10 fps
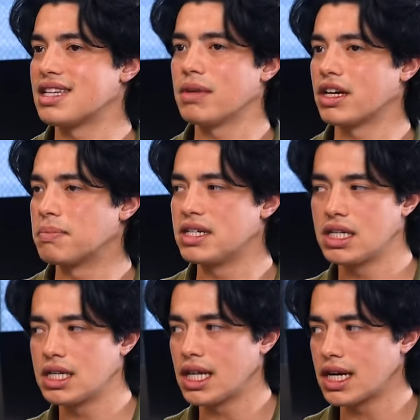seem like a
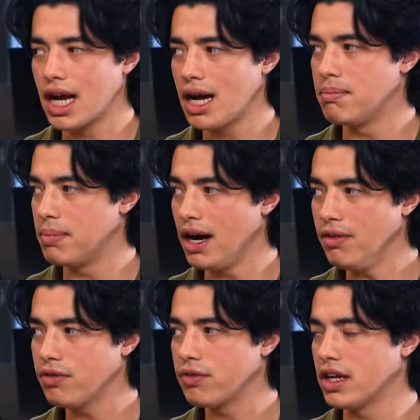particular car
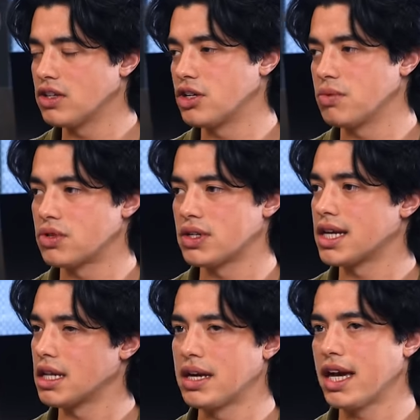buff. And she was sort of
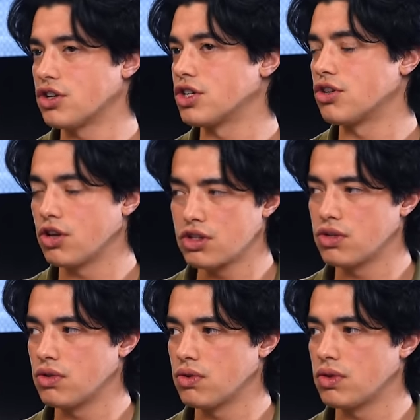telling me how she got
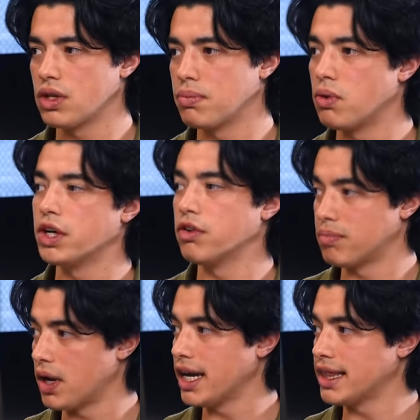to the point
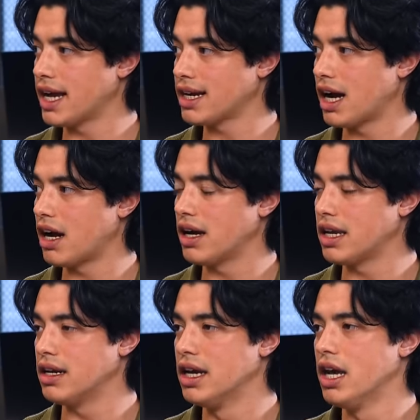of buying that car.
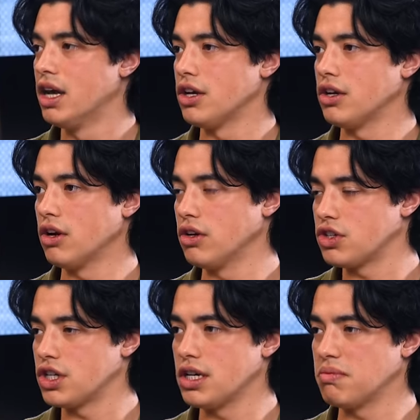And, you know,
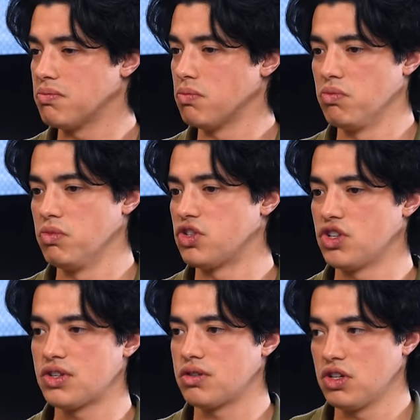she was
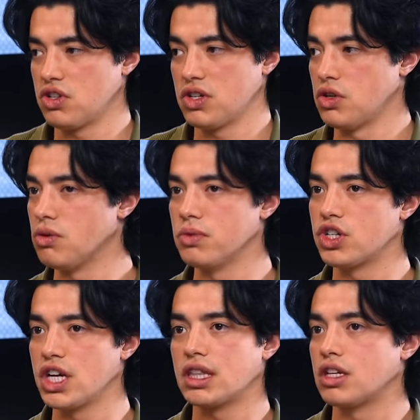just, you know, she's a normal
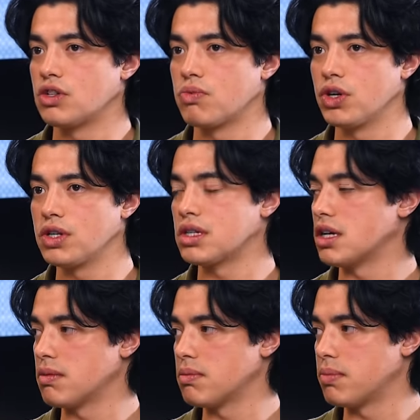chick that just wanted
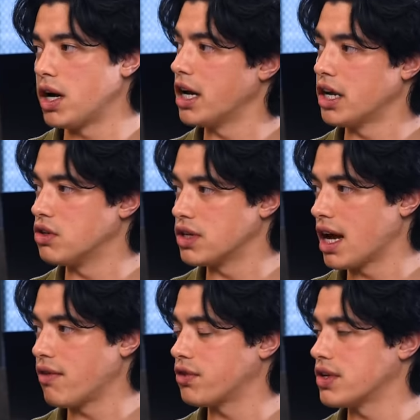to buy a new
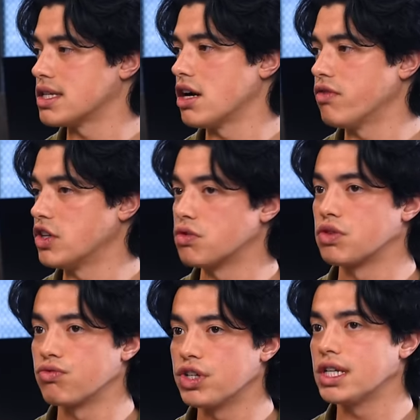car for herself, and she
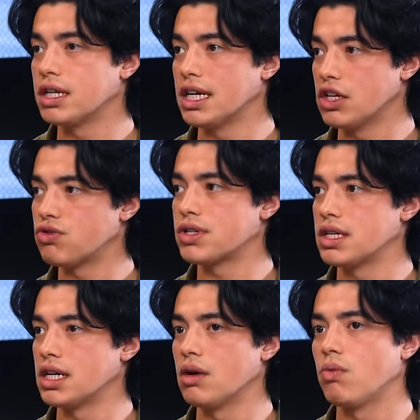was really
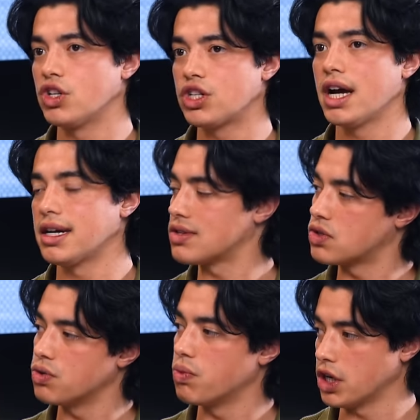interested in it once she
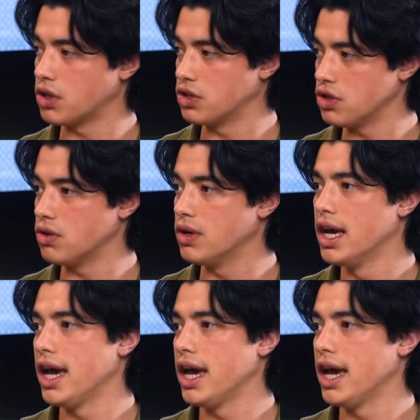understood what it could do.